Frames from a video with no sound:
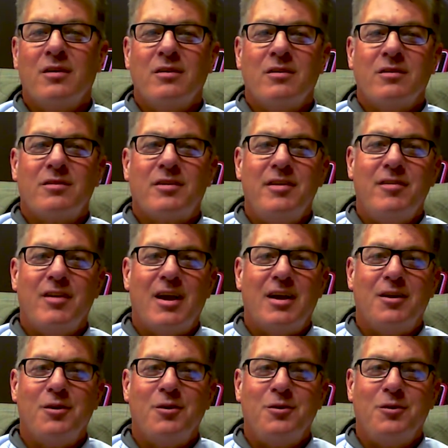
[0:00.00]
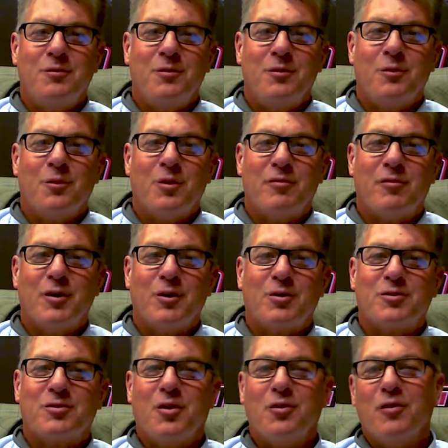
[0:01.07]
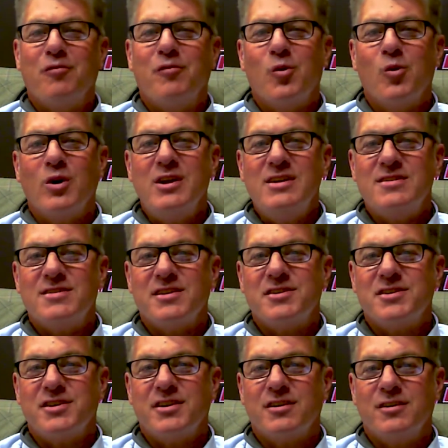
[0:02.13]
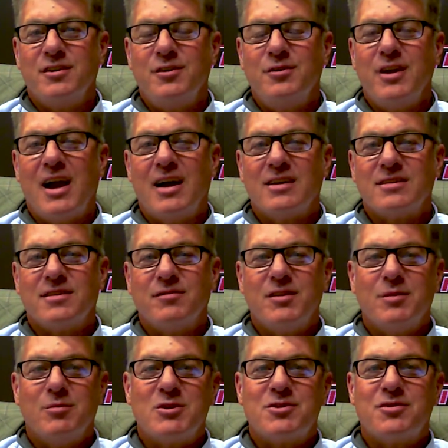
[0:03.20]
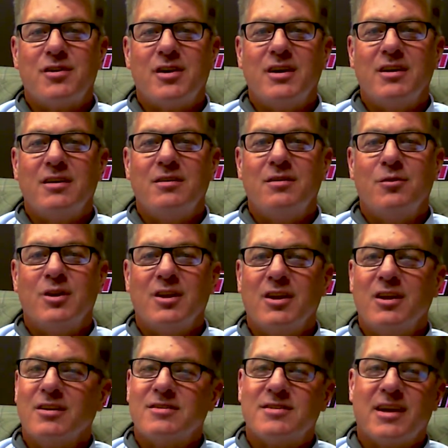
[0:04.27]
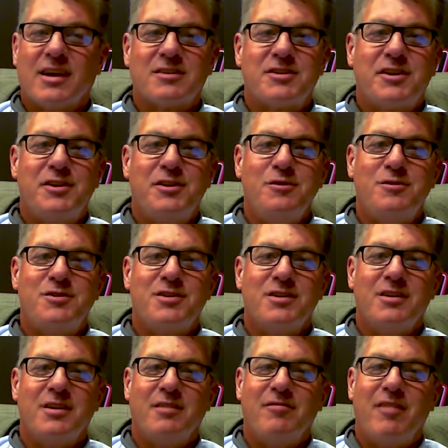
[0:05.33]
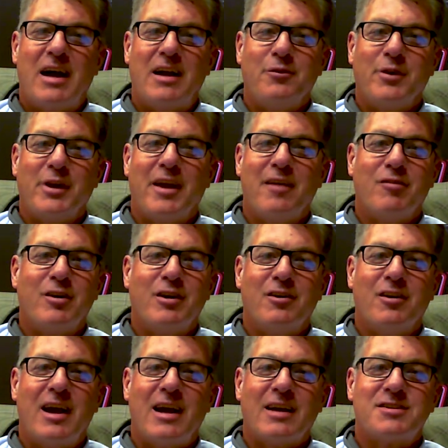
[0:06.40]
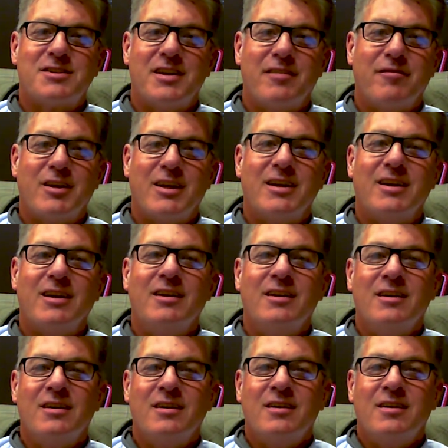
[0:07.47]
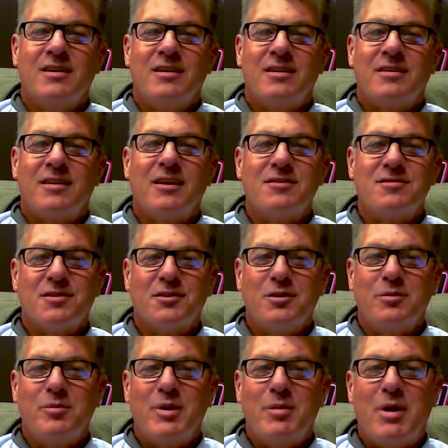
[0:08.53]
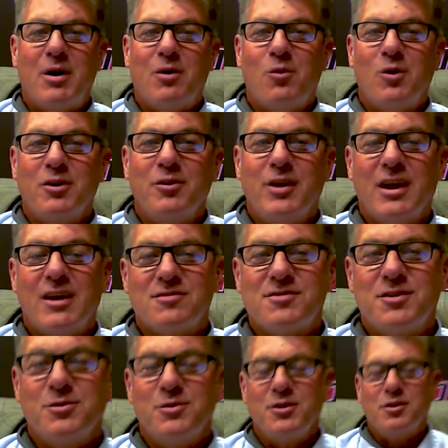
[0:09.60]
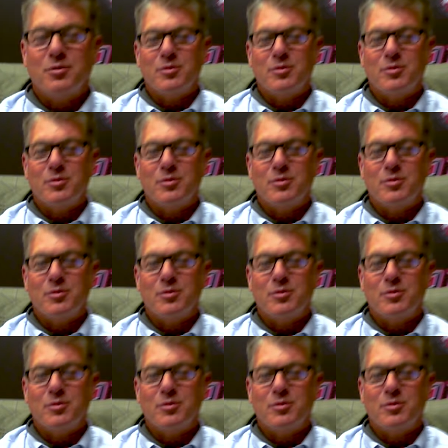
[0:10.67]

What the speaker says: Stephen, I know we're focused on the 4 E's this year, and you guys have demonstrated relentless execution and valuing every interaction every day. Tell us a little bit about what you guys do in your